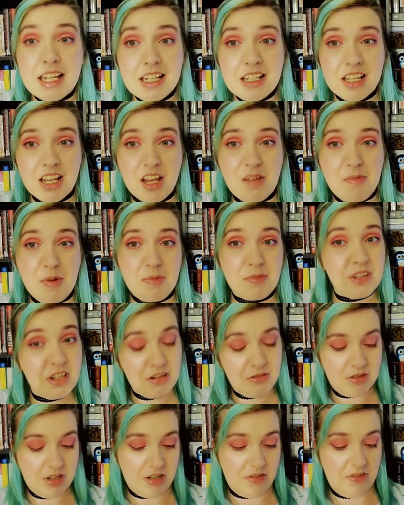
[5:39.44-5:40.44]
time I'm getting
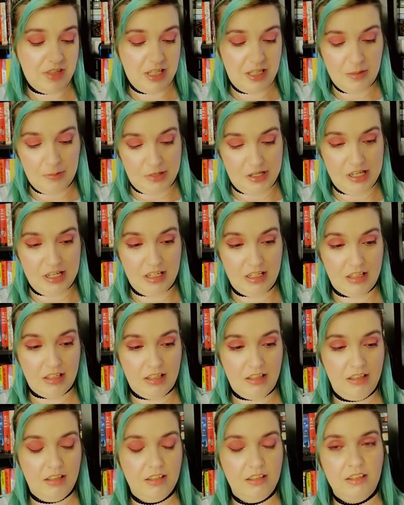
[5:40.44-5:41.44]
rid of this book.
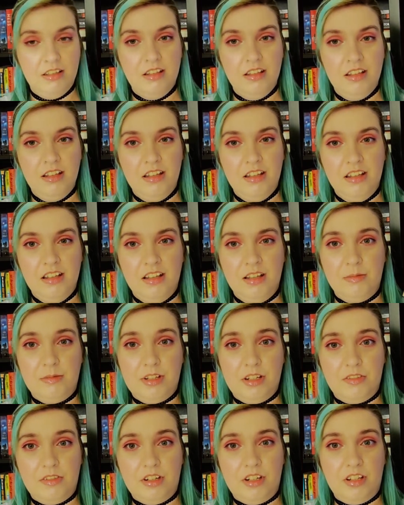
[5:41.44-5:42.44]
I'm
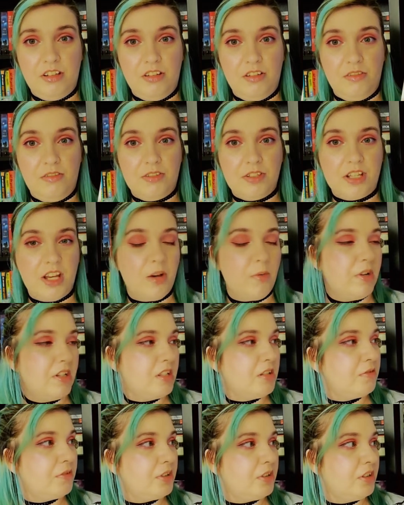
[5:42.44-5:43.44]
getting rid of Scott
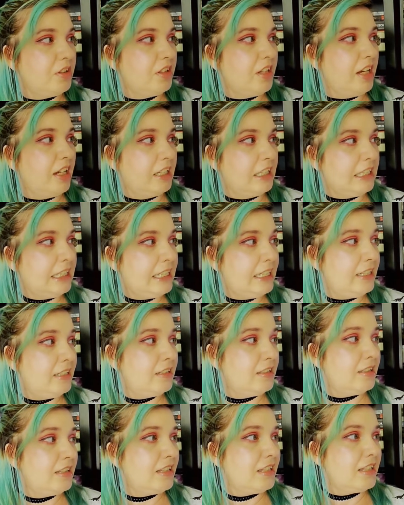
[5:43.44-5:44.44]
Westerfield
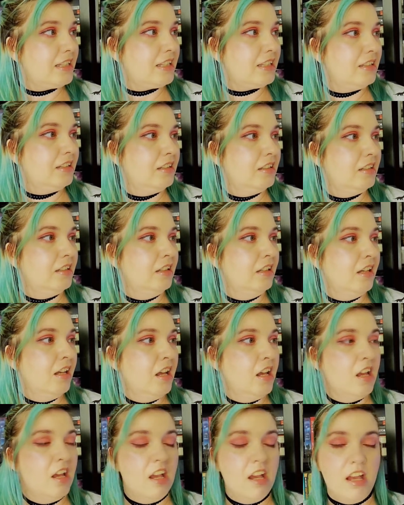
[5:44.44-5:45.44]
Uglies.
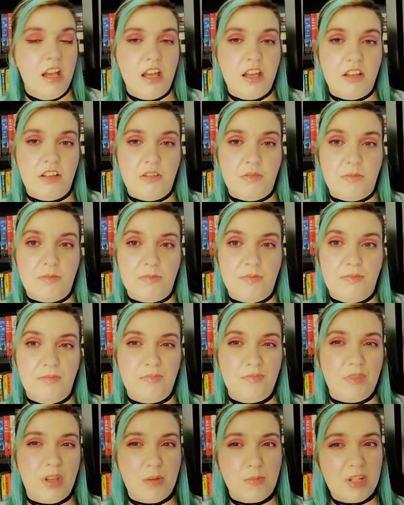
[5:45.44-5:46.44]

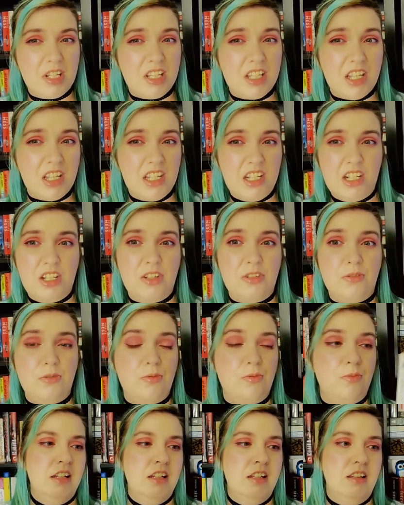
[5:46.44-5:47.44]
I'm just not
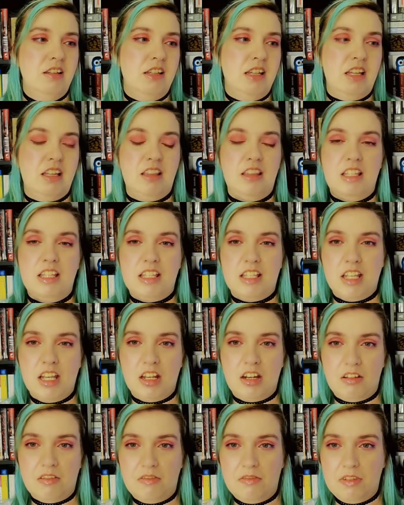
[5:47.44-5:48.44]
into like this
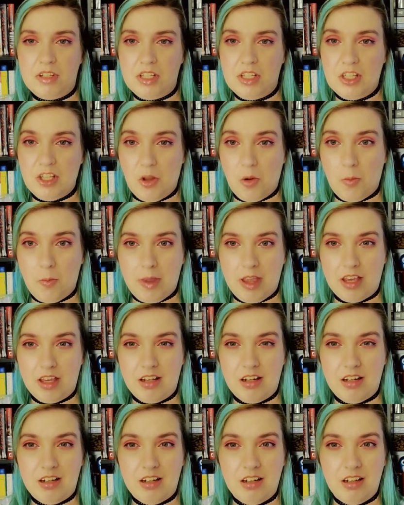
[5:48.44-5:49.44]
kind of
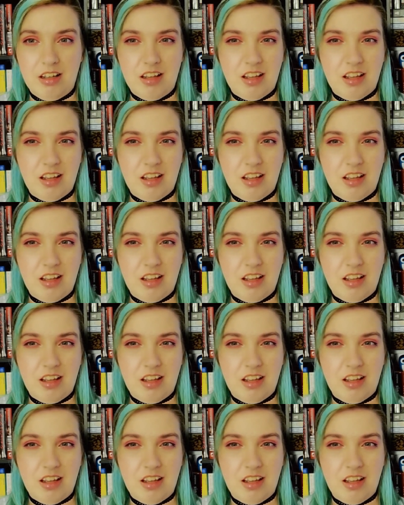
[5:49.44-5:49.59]
dystopian, I